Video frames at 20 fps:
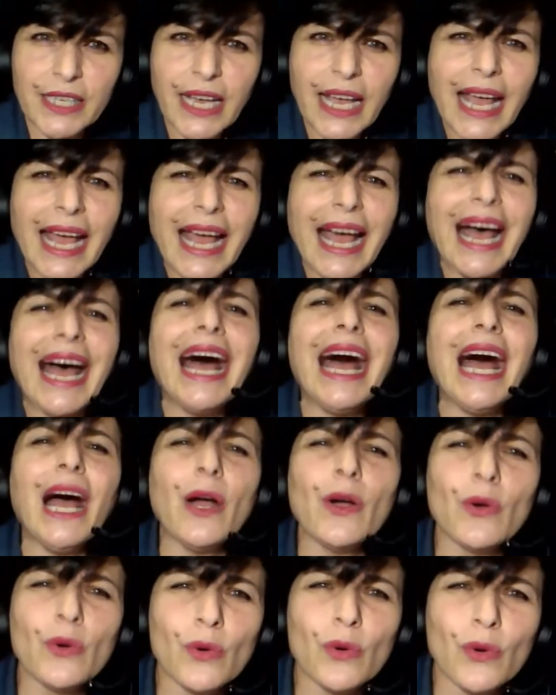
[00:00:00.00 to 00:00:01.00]

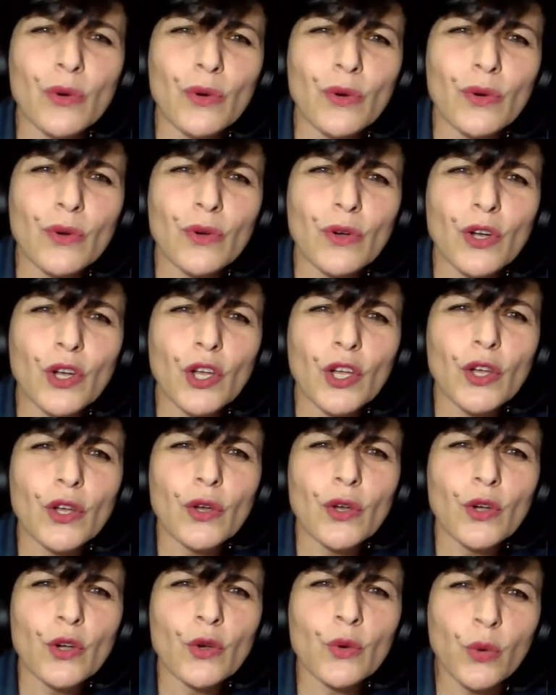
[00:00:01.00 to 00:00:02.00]
How
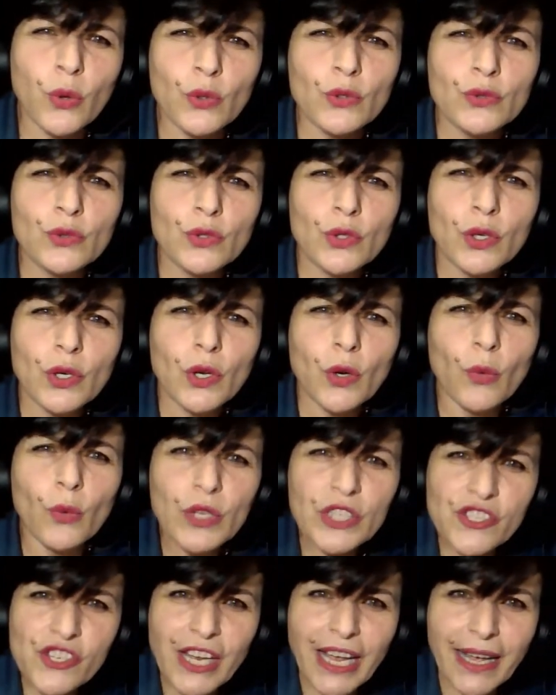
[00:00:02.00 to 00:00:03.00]
could
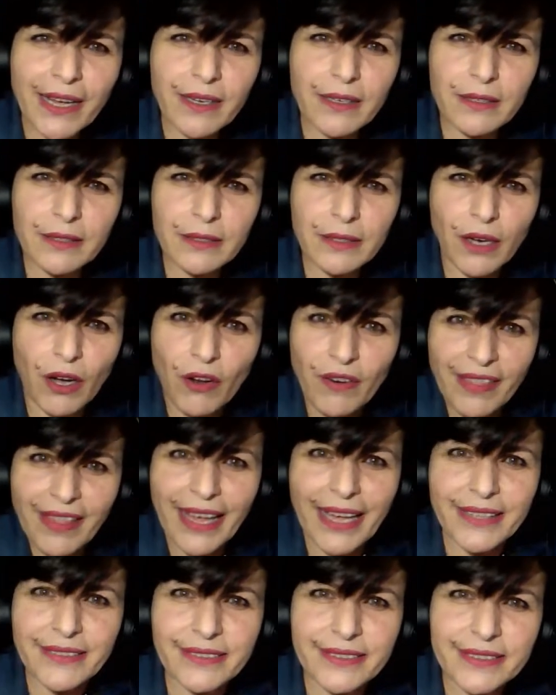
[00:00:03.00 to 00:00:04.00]
we check on
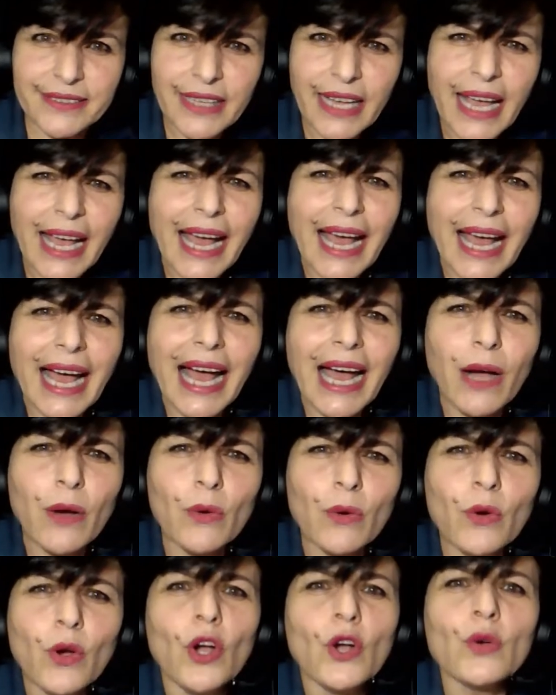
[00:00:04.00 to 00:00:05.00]
that?
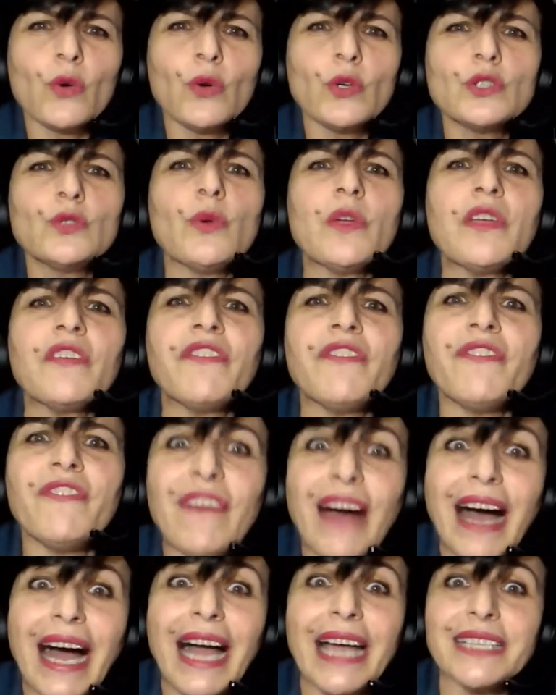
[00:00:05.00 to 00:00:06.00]
How could we
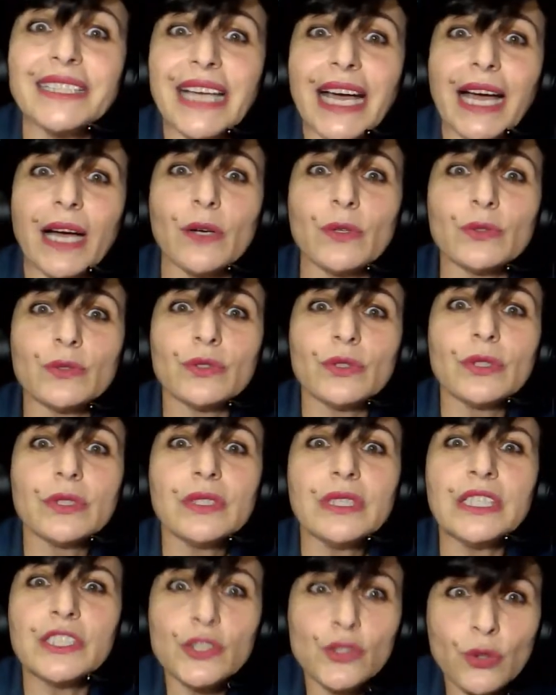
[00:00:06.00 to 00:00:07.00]
find out
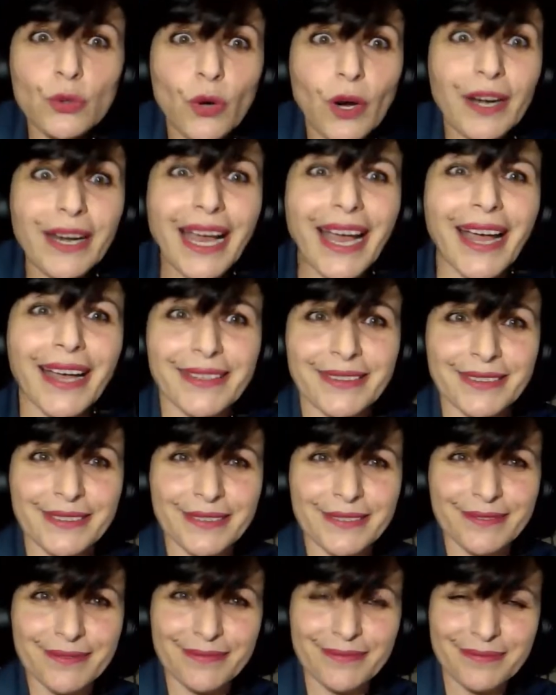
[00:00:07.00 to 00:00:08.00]
it's true or not?
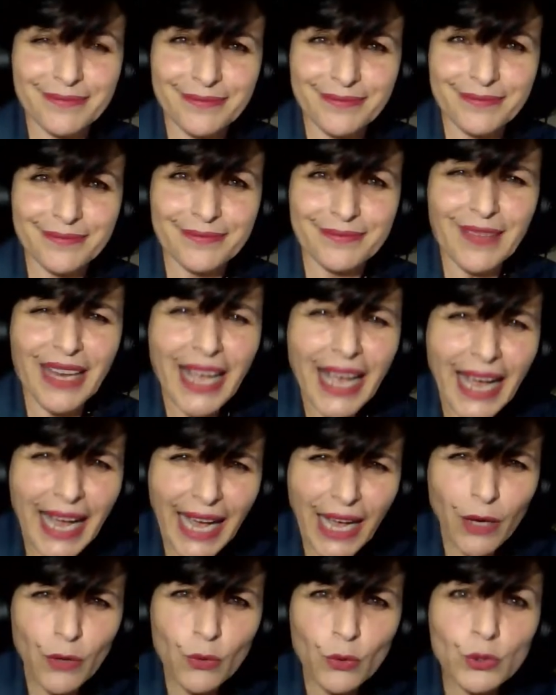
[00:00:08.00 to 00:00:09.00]

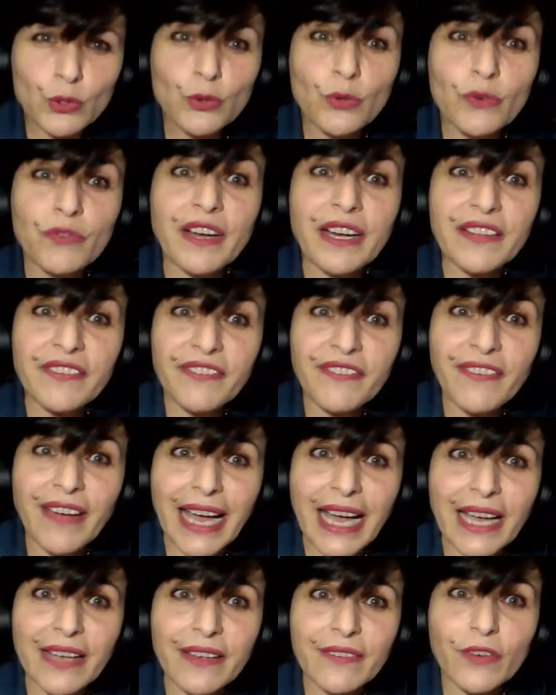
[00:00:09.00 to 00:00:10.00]
How could you
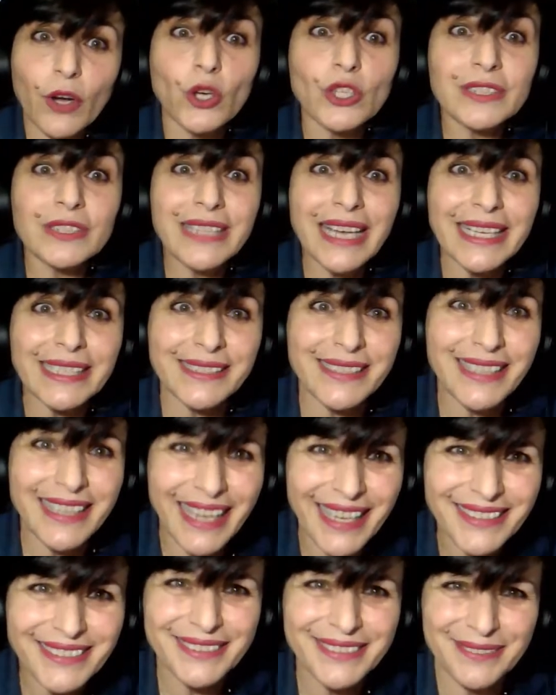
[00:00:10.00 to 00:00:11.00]
verify or test
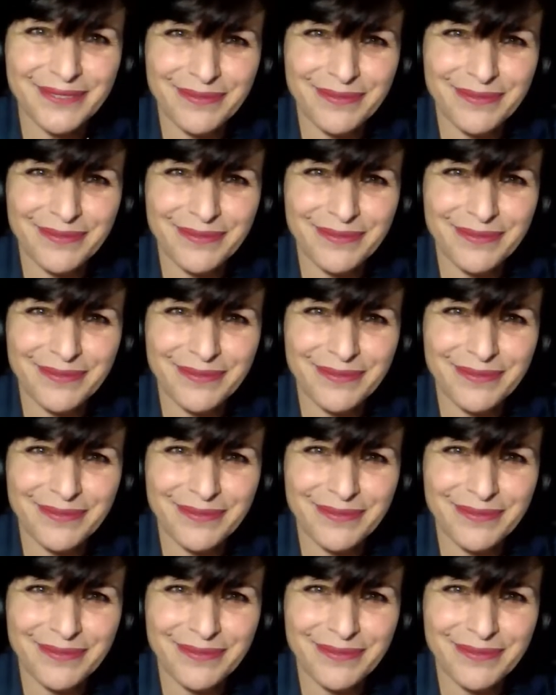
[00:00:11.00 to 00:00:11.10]
that?